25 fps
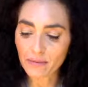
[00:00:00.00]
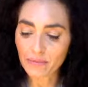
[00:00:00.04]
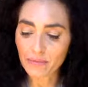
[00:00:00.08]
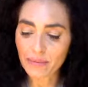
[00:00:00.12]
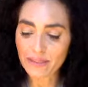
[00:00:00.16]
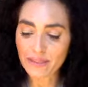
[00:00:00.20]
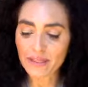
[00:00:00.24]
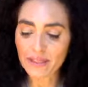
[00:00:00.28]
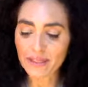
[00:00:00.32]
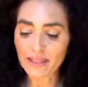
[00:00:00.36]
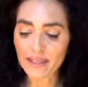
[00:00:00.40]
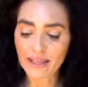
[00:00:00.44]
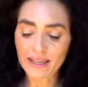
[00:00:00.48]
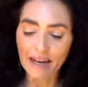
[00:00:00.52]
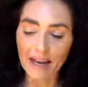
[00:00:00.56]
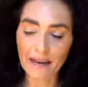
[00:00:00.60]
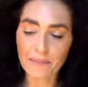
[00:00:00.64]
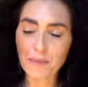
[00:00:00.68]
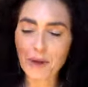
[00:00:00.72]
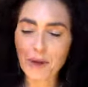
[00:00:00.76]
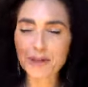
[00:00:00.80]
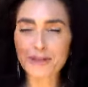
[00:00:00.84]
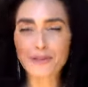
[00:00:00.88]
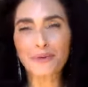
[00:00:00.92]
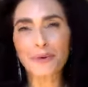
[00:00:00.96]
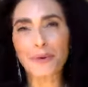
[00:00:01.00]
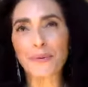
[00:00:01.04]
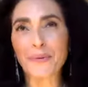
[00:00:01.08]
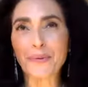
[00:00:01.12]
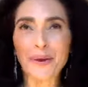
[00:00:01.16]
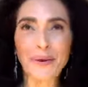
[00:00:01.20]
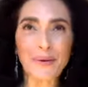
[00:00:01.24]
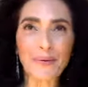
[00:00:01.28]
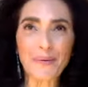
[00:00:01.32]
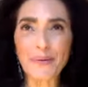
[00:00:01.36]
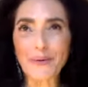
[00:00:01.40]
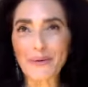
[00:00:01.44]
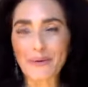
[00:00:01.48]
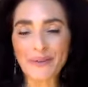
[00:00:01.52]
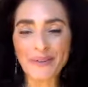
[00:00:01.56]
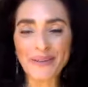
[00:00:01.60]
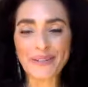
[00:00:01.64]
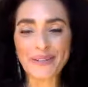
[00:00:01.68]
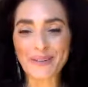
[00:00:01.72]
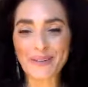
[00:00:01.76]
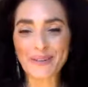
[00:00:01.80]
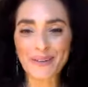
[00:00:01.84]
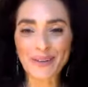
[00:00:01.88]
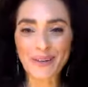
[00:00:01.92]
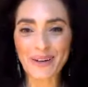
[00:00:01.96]
recently, and I'm not sure what order
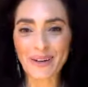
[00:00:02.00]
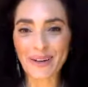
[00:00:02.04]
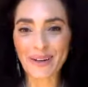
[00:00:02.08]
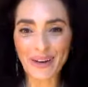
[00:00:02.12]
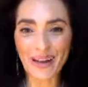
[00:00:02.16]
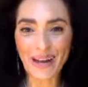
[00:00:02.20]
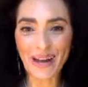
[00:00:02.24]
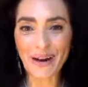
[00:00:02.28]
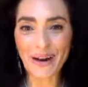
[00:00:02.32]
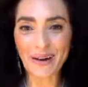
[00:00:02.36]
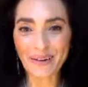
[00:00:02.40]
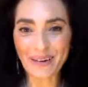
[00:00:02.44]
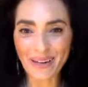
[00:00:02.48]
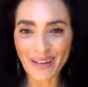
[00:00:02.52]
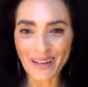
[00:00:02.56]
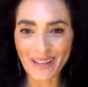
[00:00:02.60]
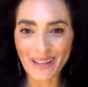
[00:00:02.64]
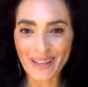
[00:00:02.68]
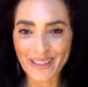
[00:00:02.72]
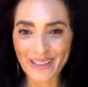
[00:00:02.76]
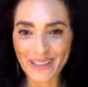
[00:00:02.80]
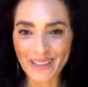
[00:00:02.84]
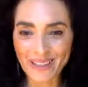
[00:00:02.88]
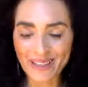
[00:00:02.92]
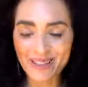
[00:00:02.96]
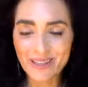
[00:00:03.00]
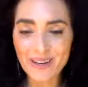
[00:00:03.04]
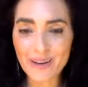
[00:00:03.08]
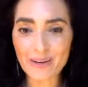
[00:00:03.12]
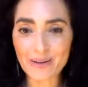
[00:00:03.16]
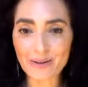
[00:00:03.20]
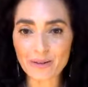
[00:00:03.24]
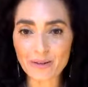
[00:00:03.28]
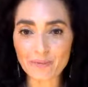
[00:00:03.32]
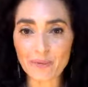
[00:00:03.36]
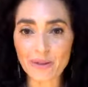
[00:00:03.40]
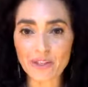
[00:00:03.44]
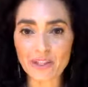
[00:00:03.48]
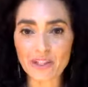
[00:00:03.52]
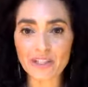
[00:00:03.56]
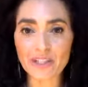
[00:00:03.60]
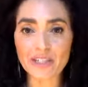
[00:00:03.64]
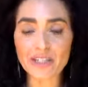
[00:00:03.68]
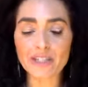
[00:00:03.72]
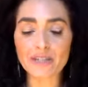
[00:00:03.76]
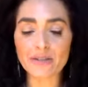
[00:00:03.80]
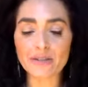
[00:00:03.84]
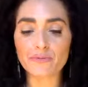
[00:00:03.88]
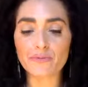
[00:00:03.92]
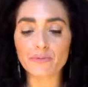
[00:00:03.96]
these are going to air in these shows, but she
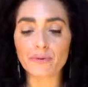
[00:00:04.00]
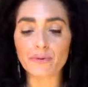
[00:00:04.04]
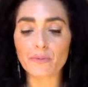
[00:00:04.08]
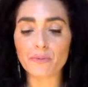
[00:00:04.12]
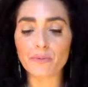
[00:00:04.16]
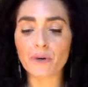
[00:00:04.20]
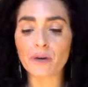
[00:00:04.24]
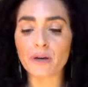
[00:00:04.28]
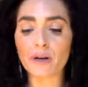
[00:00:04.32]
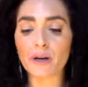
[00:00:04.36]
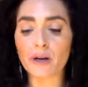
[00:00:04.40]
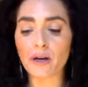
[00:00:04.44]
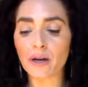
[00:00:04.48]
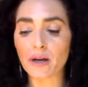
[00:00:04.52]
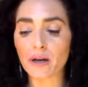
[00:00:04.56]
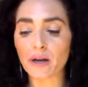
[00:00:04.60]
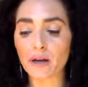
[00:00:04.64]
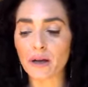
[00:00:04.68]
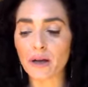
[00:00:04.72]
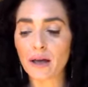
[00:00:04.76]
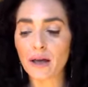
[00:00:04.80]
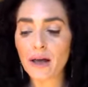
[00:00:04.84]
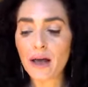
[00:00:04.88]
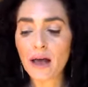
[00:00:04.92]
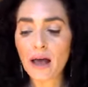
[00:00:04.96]
just wrote a book uh,